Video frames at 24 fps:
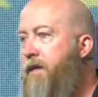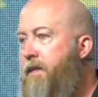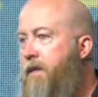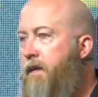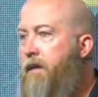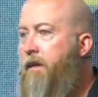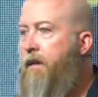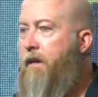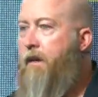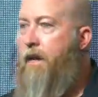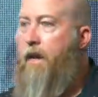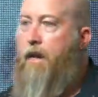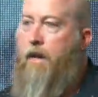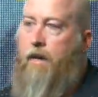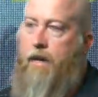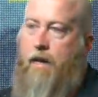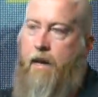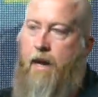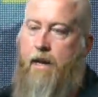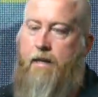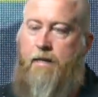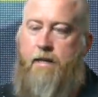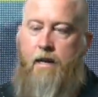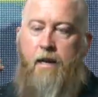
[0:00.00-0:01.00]
Listen, can,
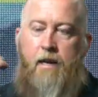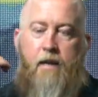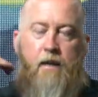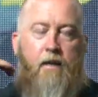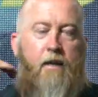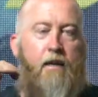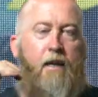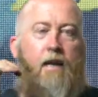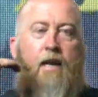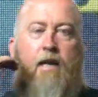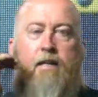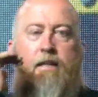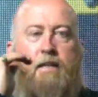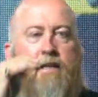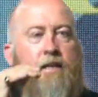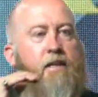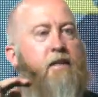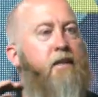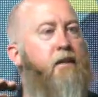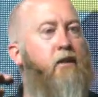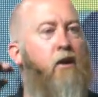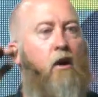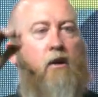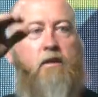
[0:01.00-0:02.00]
can I tell you, can I
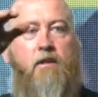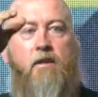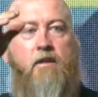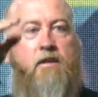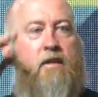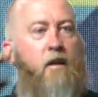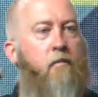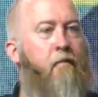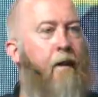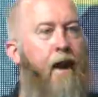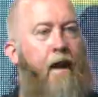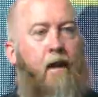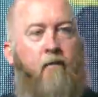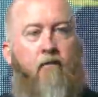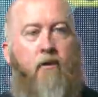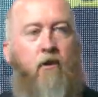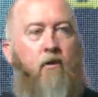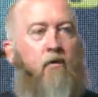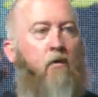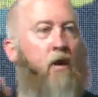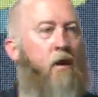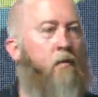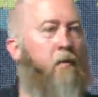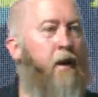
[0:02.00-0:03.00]
just talk to somebody
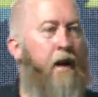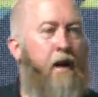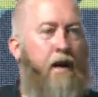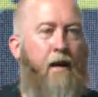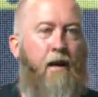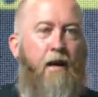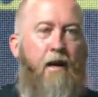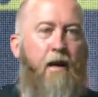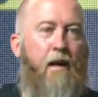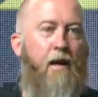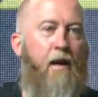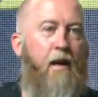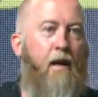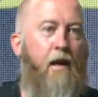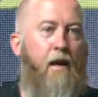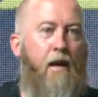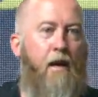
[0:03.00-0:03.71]
real quick, man?